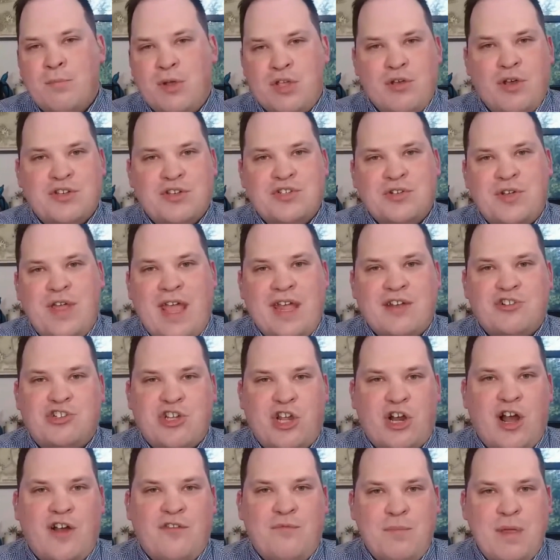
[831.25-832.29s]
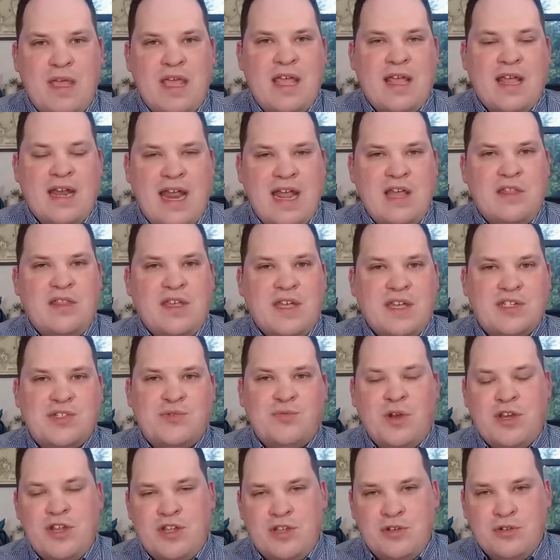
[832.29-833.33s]
but you also can't shut off being an
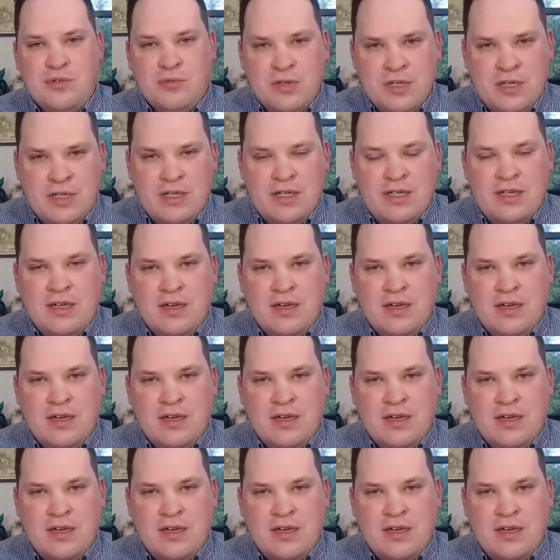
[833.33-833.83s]
atheist when you